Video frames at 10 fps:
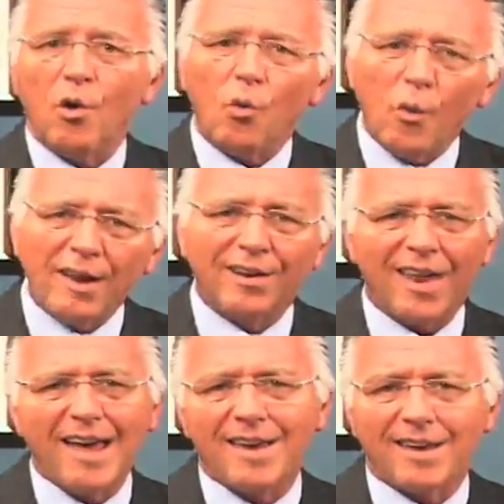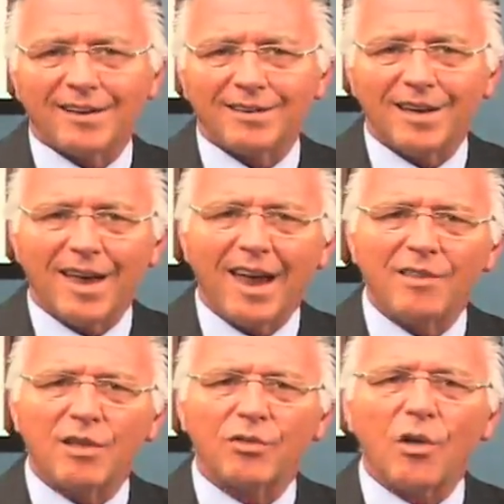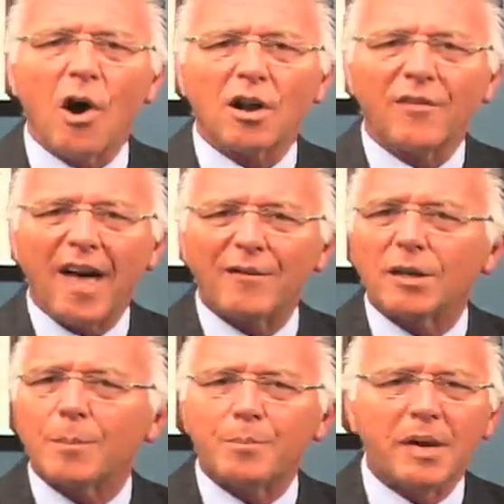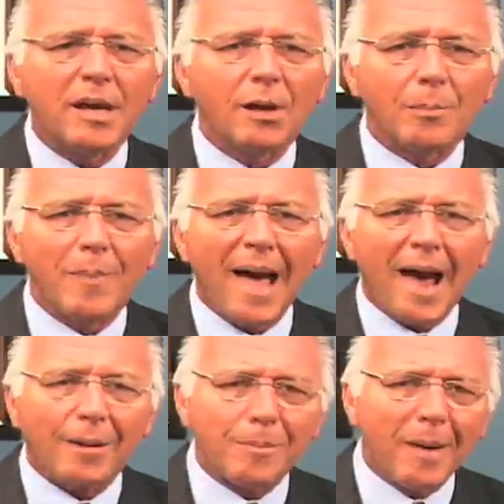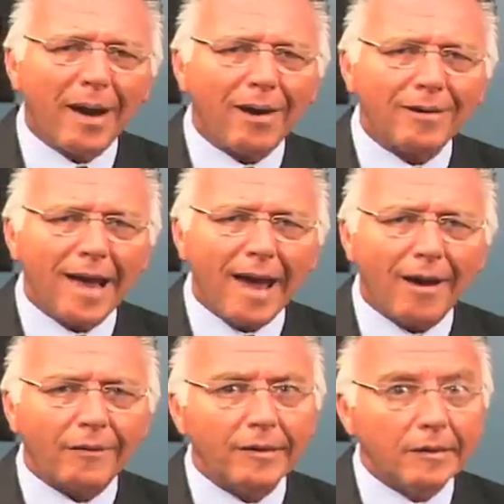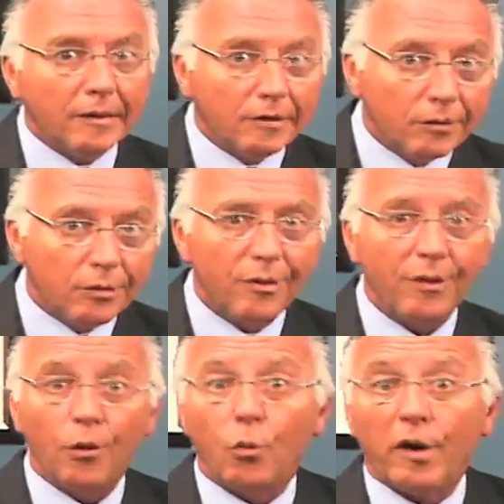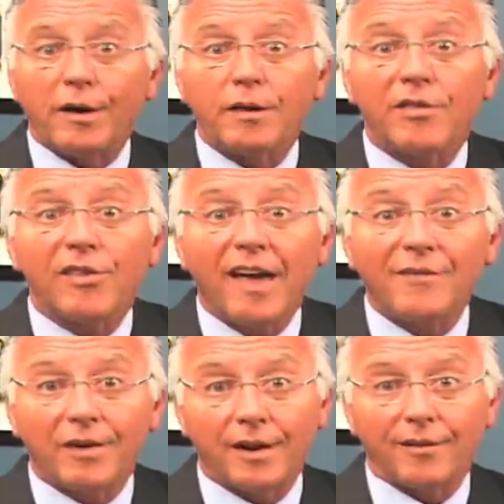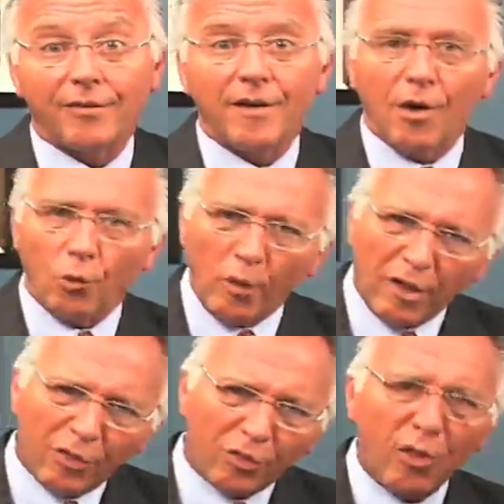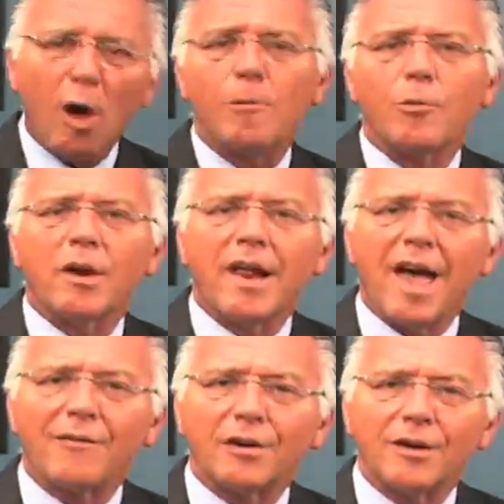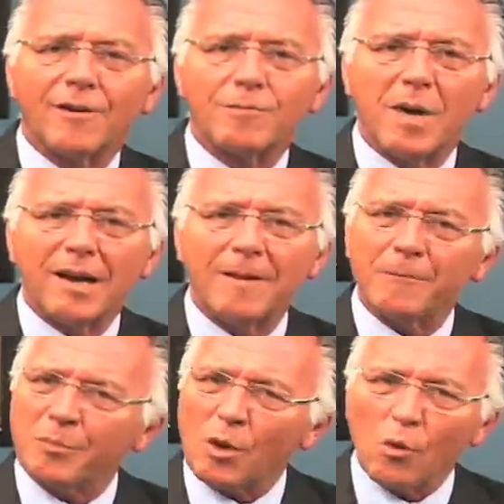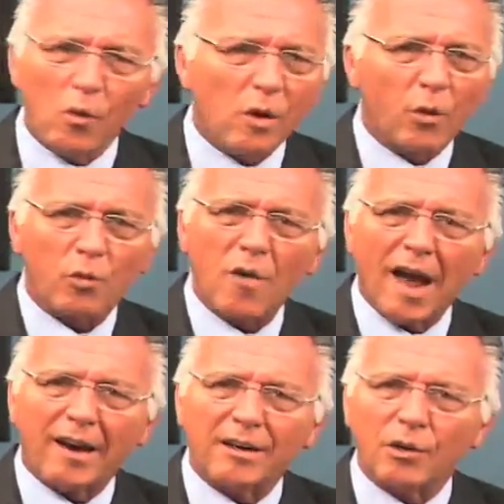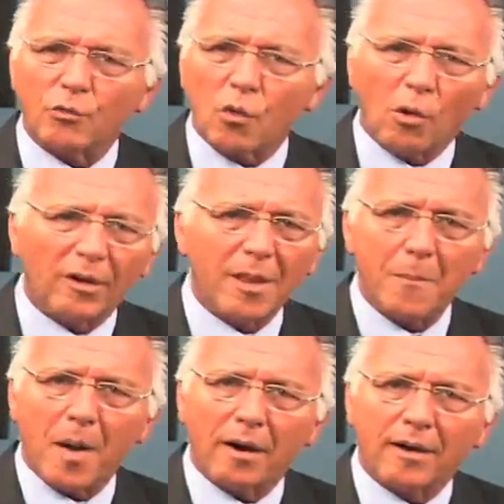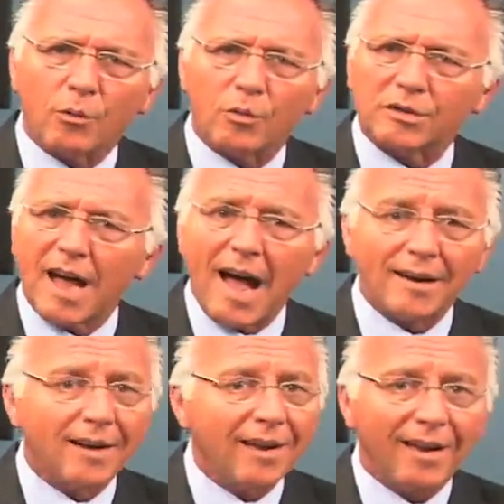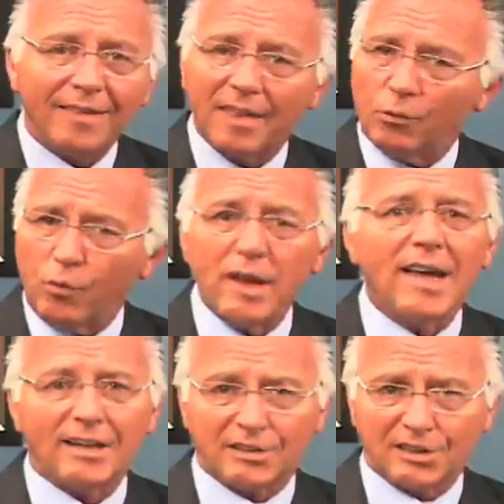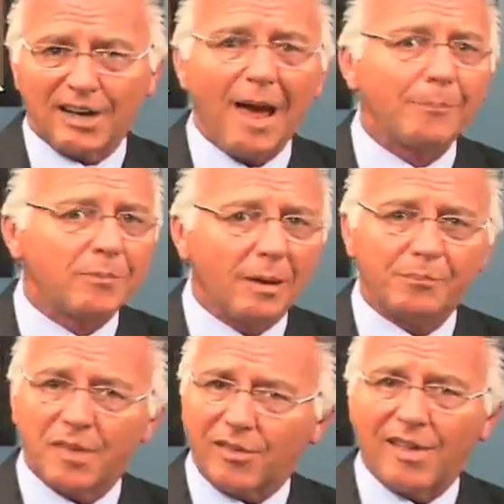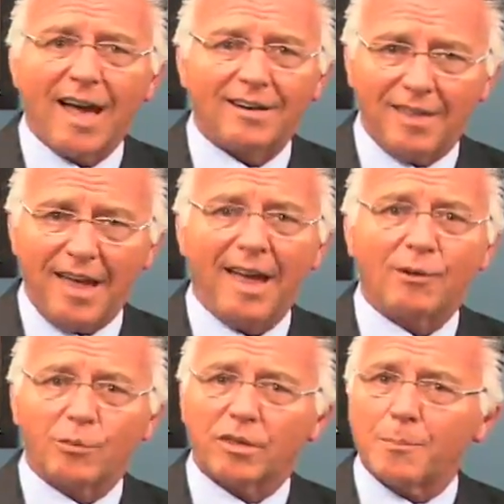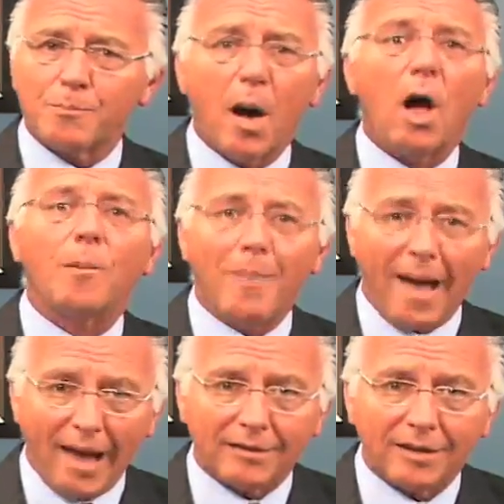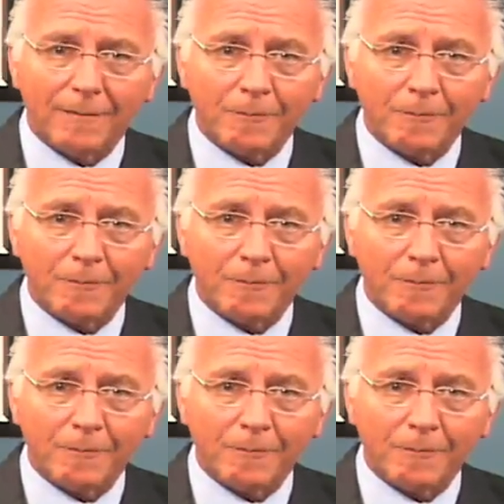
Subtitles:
We like it. And the thought of having to peel back, pare down, we didn't save enough. We thought we'd have enough money. We were rocking and rolling. The market was hot. And then we got slapped up the side of the head with a ball bat